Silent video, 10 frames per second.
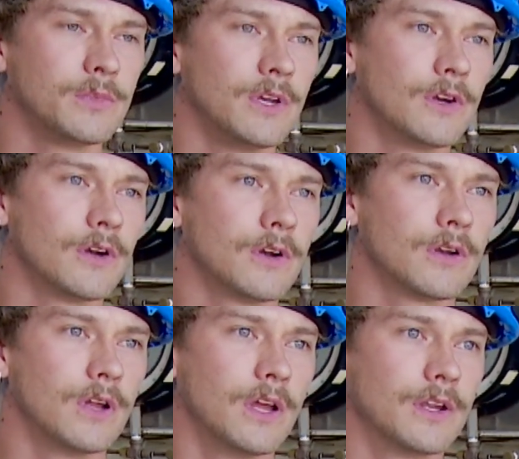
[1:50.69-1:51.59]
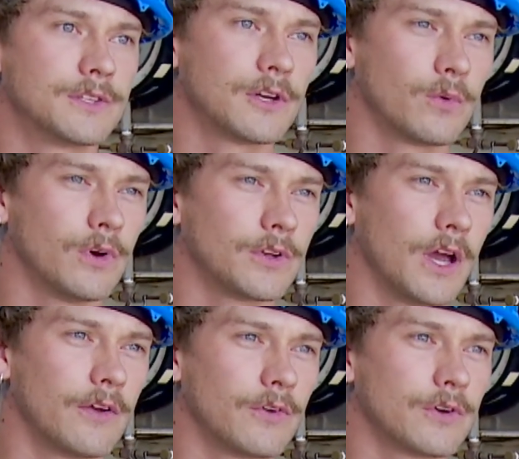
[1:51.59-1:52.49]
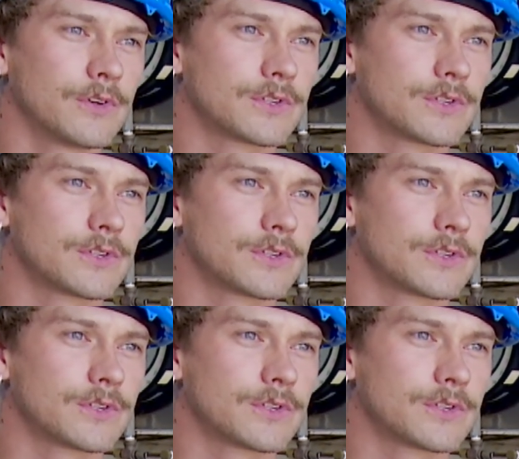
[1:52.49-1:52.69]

leader and a tier one diver,